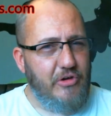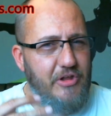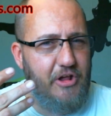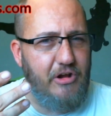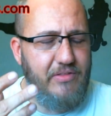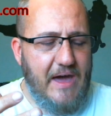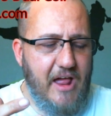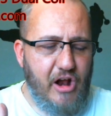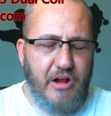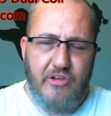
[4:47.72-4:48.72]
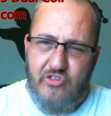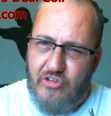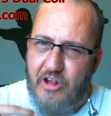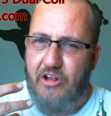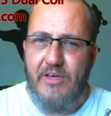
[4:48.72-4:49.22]
can hear that airiness, you
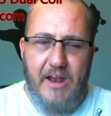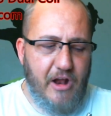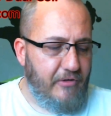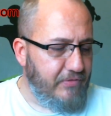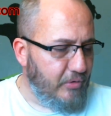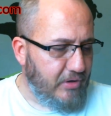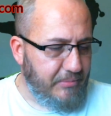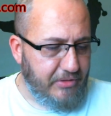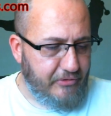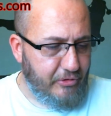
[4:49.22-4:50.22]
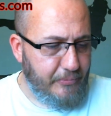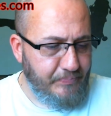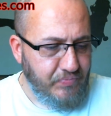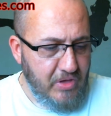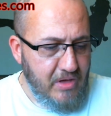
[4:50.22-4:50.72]
can hear that airflow coming through,
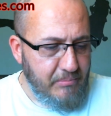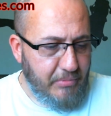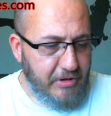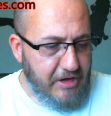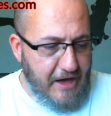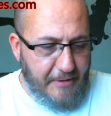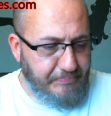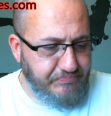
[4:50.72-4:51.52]
but yeah,